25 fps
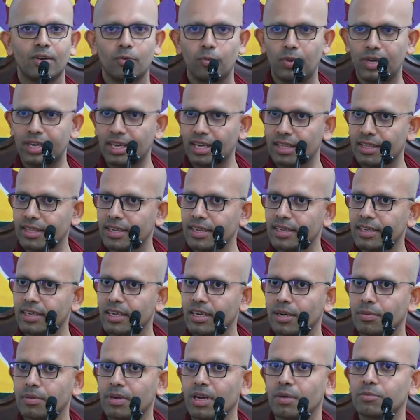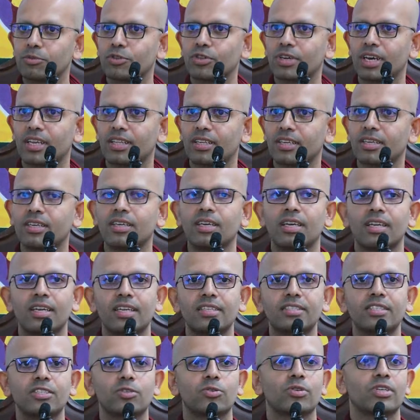we can then come together,
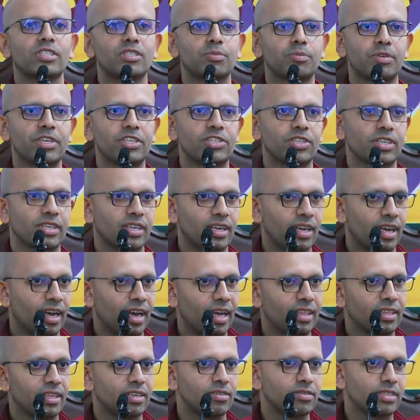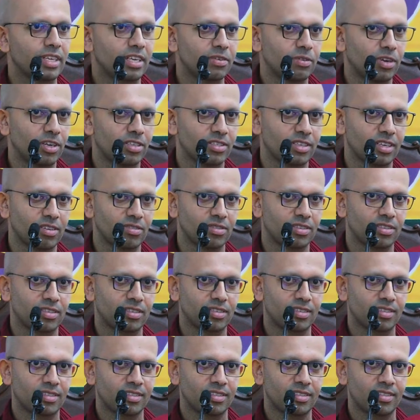listen to his preaching, and then save
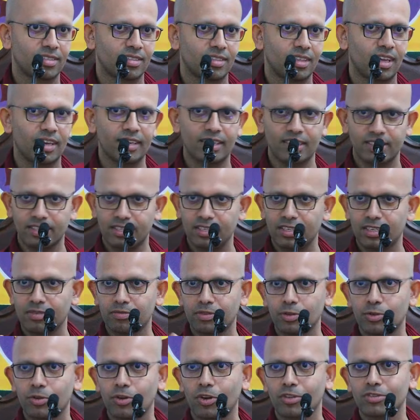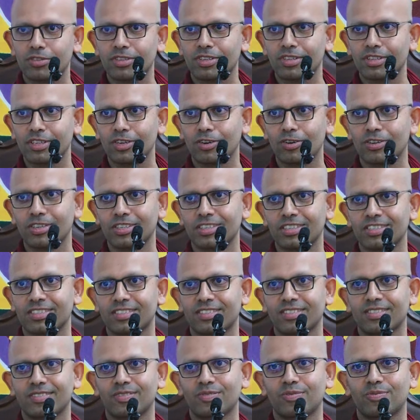ourselves. I can see a few nods in the
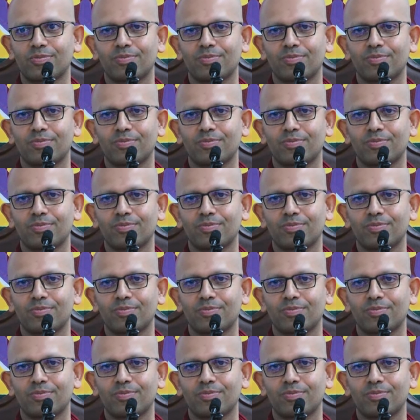audience.